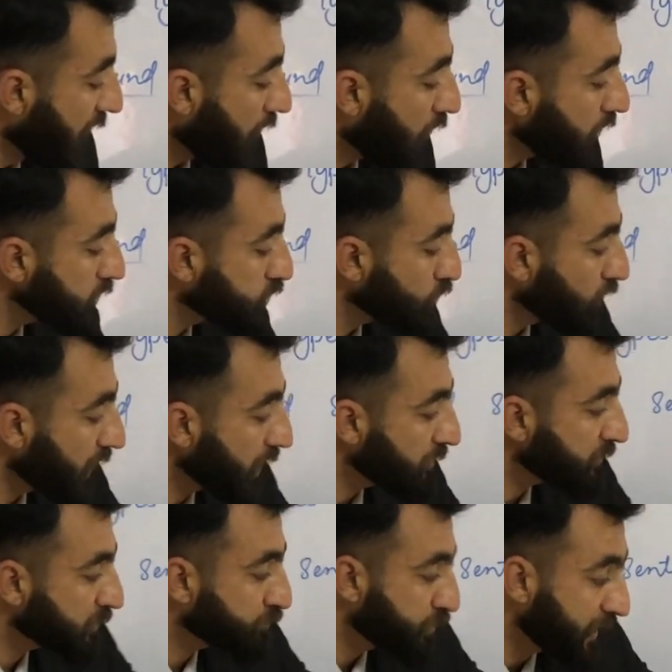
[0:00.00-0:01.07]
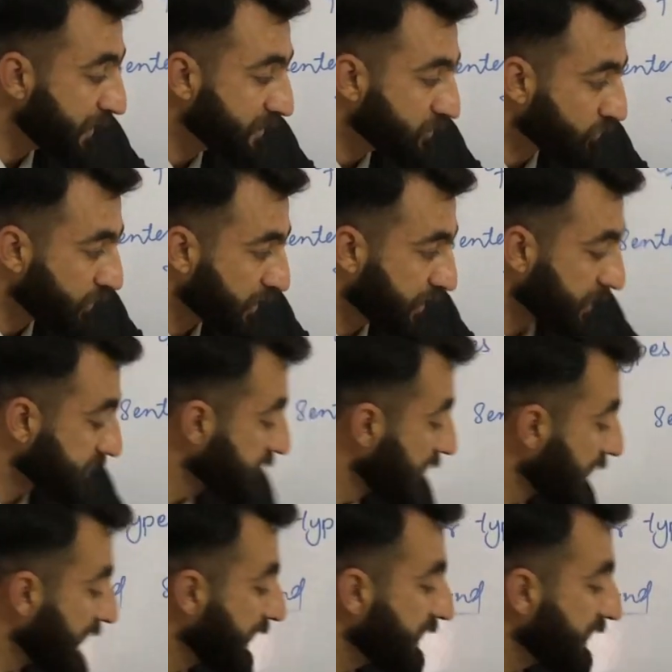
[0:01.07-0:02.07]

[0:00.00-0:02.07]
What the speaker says: Although Ahmed played cricket,